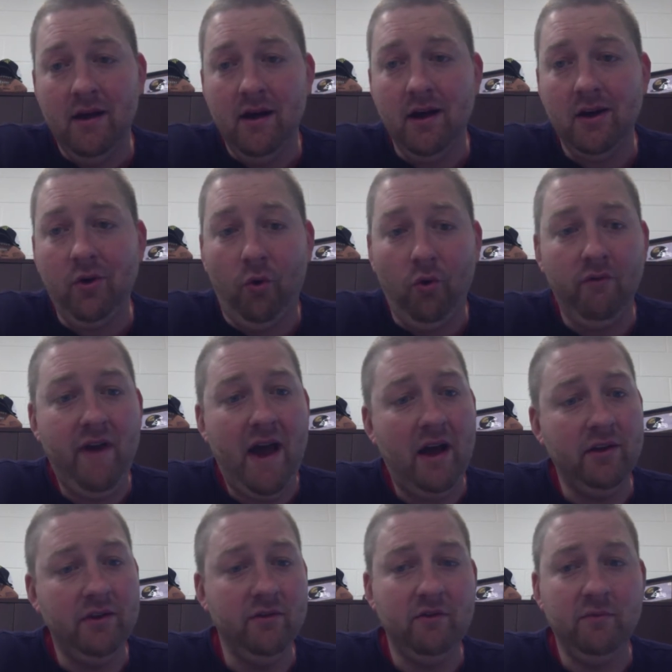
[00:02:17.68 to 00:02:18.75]
core
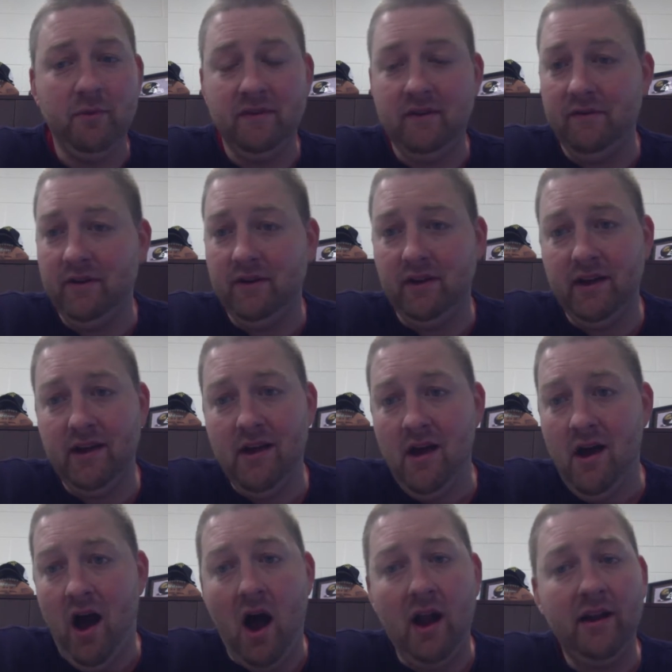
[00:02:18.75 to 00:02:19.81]
values, specifically
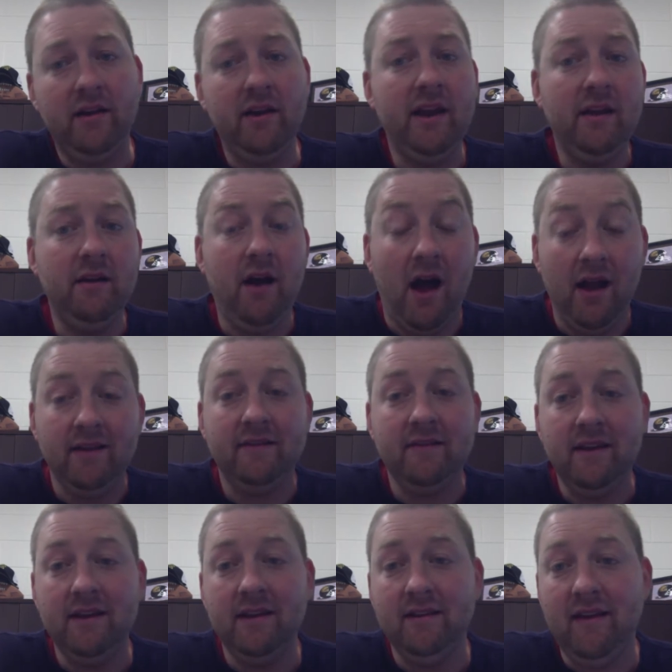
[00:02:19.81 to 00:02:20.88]
honesty,
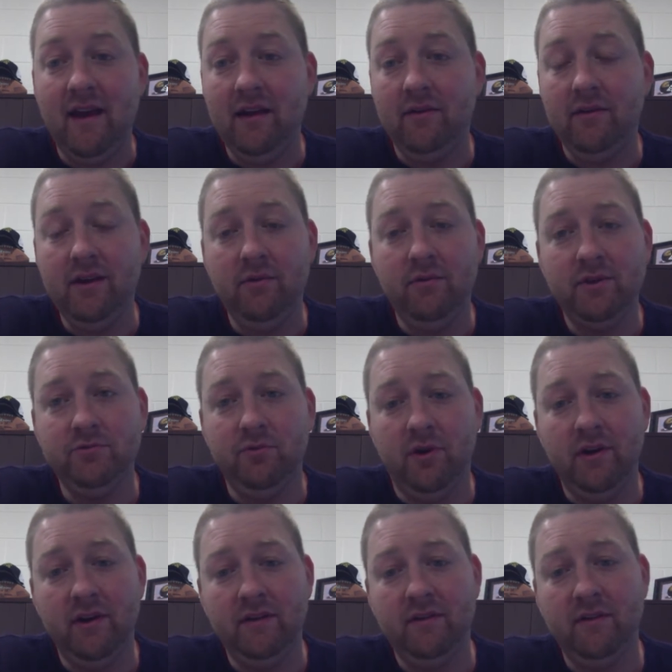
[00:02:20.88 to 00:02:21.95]
and integrity, which
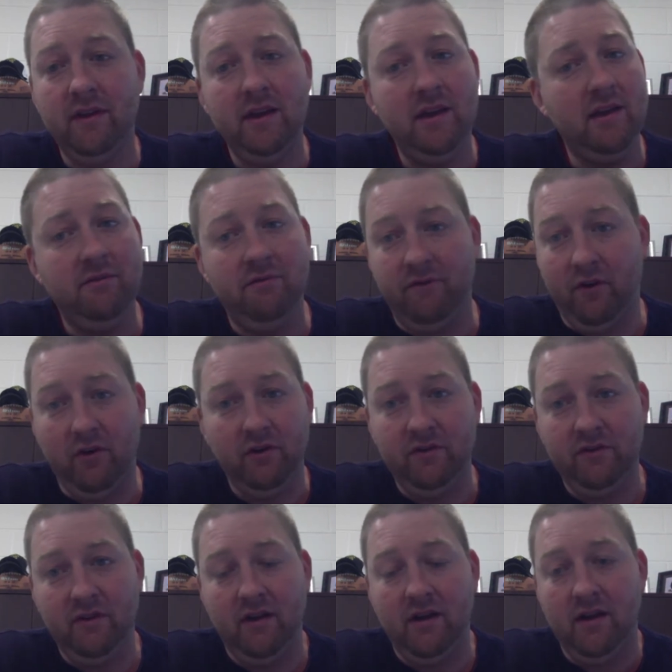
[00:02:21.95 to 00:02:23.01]
was the
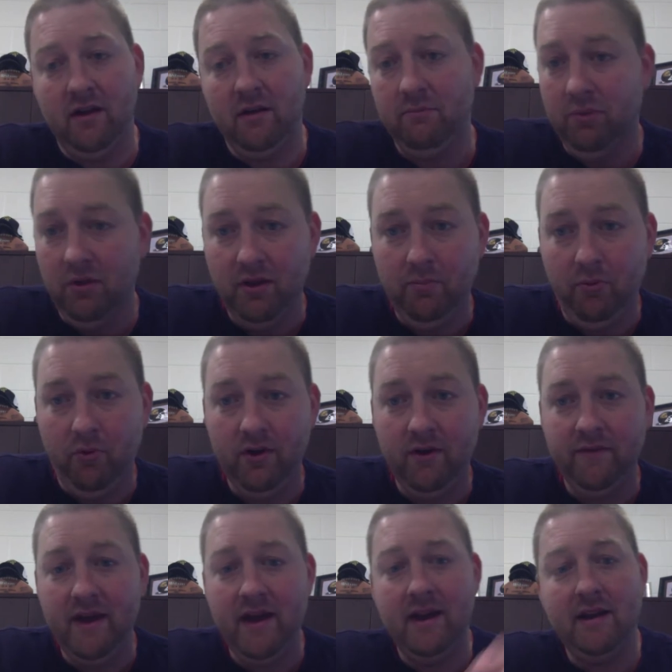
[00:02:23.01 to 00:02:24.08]
first bullet point
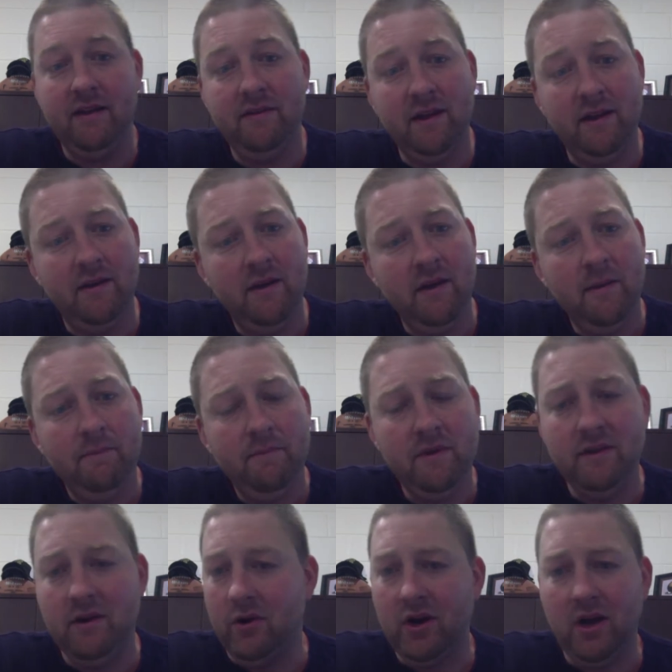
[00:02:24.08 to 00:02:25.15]
of that, and then
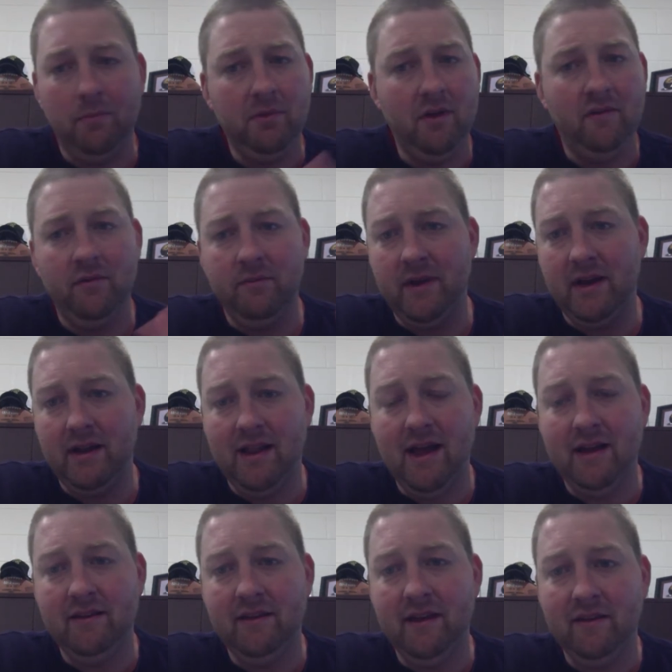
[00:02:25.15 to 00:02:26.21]
there were a couple of them that
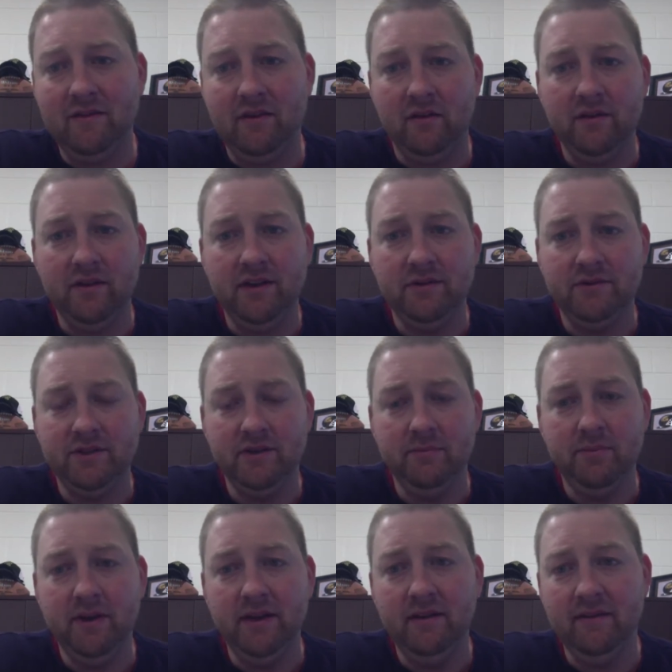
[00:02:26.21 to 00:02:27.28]
aligned to that servant
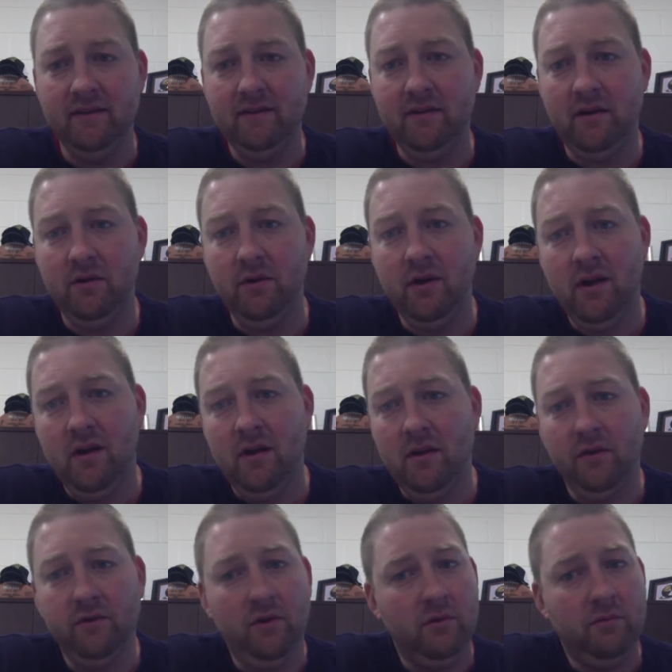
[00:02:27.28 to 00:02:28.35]
leadership piece, and so
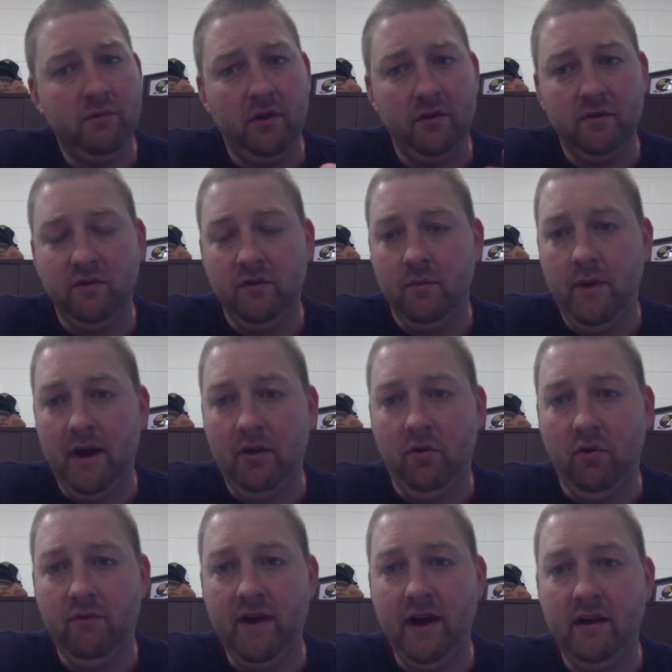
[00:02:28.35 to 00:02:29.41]
those are some of my
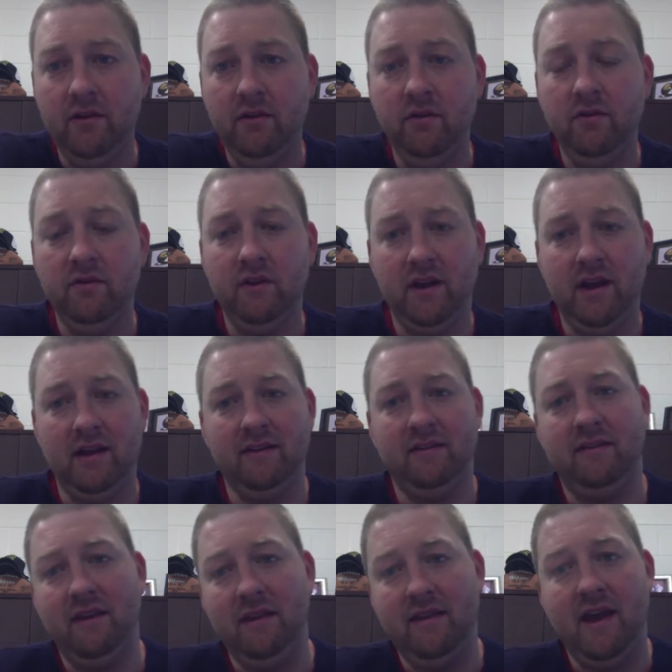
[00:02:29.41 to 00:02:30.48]
core values, and kind of
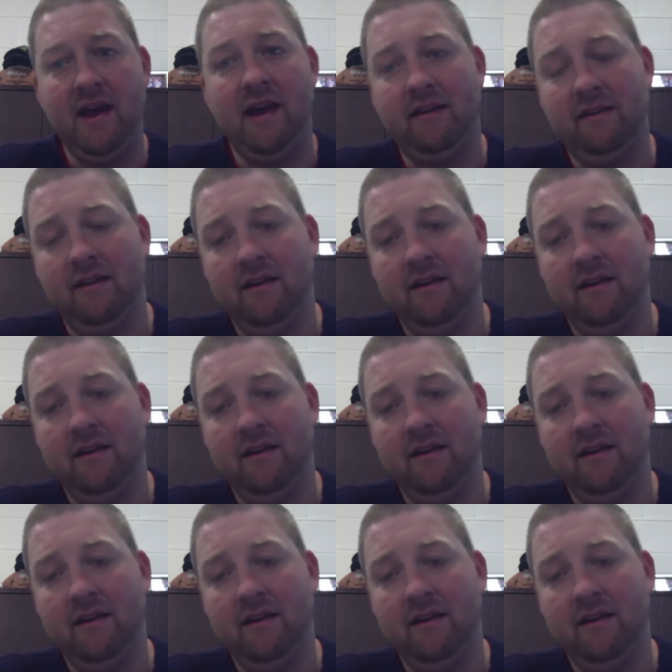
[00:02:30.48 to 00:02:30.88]
see that